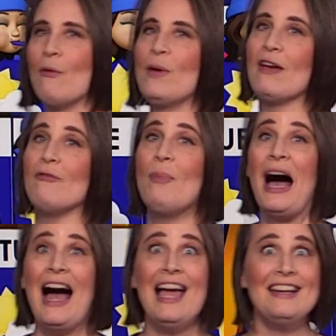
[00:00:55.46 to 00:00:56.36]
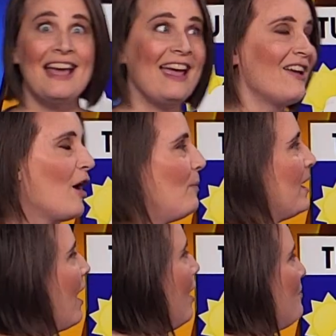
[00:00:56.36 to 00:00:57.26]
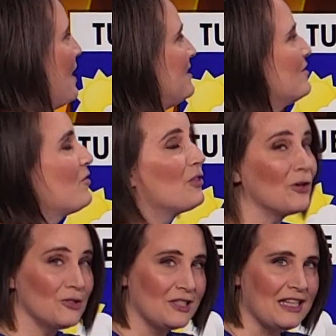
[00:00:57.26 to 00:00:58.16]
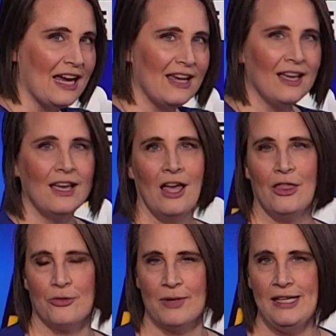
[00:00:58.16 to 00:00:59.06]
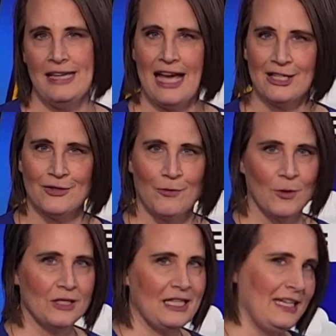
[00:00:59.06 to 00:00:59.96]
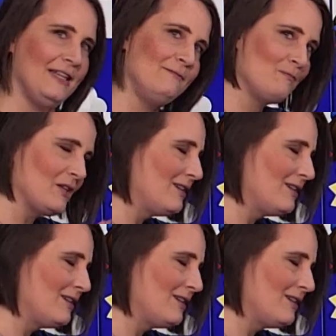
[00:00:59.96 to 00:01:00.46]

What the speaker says: we have Pi Day coming up. That's Thursday, 3-14.